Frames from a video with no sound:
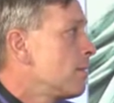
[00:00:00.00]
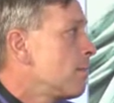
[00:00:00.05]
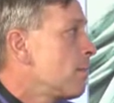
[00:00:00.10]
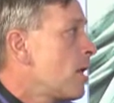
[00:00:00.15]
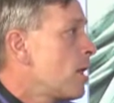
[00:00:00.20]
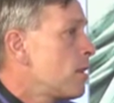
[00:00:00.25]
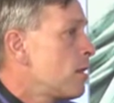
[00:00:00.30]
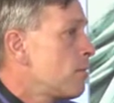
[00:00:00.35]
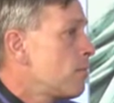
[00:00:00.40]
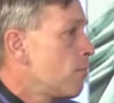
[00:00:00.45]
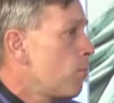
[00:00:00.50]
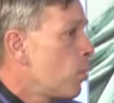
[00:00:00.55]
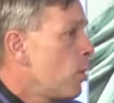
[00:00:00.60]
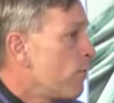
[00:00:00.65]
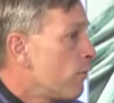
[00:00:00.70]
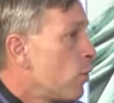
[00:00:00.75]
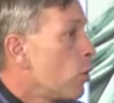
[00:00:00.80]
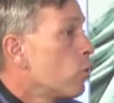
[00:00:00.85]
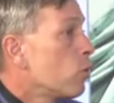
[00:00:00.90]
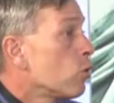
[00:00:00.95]
and then
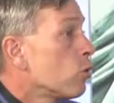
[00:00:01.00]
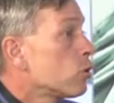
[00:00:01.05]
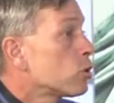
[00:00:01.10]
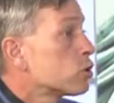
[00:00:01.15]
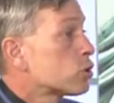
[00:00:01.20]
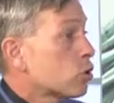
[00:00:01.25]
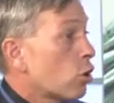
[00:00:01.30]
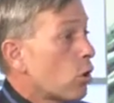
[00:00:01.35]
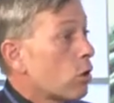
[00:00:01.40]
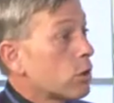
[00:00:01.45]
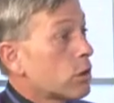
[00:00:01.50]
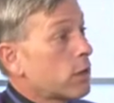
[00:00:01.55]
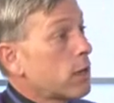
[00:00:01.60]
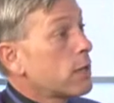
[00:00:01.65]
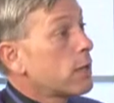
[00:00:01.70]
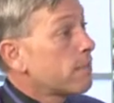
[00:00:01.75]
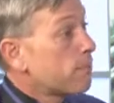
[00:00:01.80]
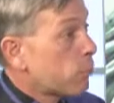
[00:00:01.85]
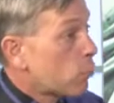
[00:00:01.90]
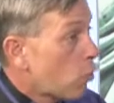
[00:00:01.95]
when voters start
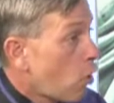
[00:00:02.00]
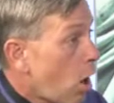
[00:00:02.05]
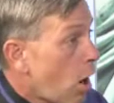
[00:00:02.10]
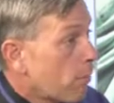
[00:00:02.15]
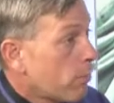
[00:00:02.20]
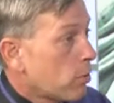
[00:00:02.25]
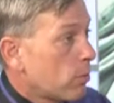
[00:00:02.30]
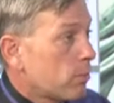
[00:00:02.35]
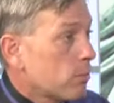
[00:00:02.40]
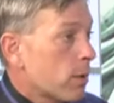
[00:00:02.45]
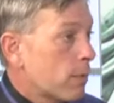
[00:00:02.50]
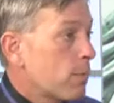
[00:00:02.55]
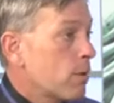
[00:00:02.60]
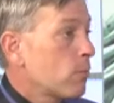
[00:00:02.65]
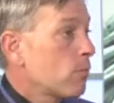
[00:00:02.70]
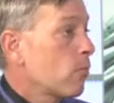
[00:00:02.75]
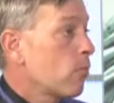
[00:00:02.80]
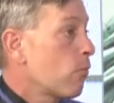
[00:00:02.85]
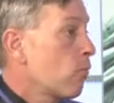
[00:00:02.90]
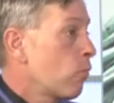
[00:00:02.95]
seeing problems, I
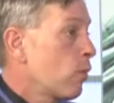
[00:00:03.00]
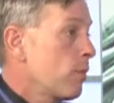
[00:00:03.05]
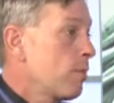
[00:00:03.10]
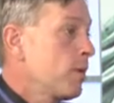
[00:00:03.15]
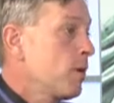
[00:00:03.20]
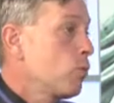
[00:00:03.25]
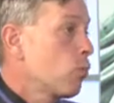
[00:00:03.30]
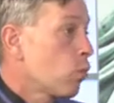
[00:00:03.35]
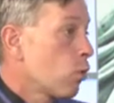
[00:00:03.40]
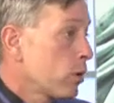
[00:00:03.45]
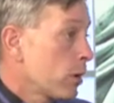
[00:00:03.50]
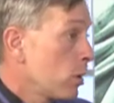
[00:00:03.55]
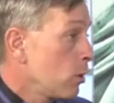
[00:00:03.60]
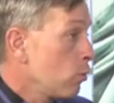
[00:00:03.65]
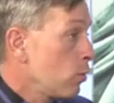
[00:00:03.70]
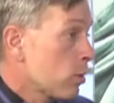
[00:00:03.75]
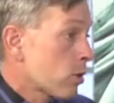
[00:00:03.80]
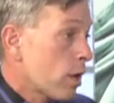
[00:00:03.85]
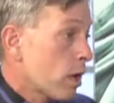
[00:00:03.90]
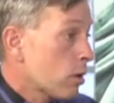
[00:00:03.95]
mean, we've been dealing
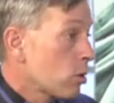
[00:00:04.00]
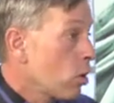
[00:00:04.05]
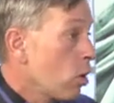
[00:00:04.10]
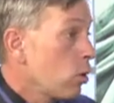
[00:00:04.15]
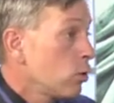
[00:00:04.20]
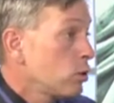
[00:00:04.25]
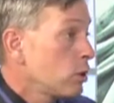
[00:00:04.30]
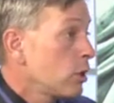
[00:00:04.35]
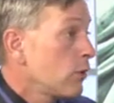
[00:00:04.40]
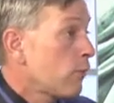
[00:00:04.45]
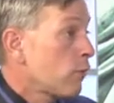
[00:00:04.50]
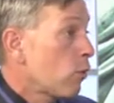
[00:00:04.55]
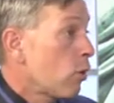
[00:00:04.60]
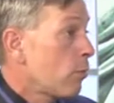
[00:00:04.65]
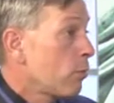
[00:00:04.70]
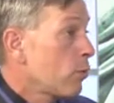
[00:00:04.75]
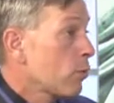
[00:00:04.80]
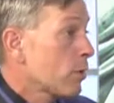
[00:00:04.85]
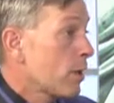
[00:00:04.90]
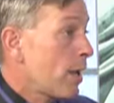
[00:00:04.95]
with technology for
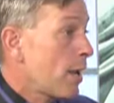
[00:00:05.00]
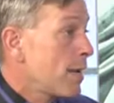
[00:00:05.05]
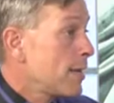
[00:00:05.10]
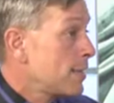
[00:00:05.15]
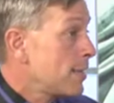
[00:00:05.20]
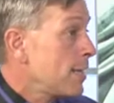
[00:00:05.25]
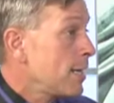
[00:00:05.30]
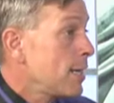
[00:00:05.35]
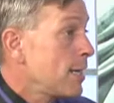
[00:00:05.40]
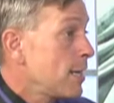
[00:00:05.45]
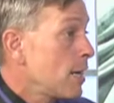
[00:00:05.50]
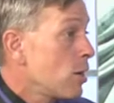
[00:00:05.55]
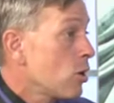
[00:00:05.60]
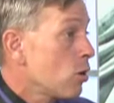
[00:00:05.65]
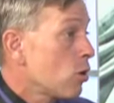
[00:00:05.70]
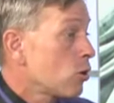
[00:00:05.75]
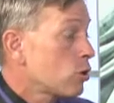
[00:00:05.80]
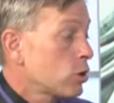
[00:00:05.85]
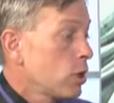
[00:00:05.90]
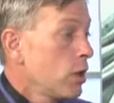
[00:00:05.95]
almost 18
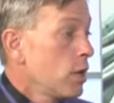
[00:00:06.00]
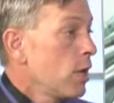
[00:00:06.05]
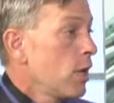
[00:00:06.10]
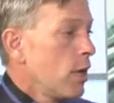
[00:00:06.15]
years,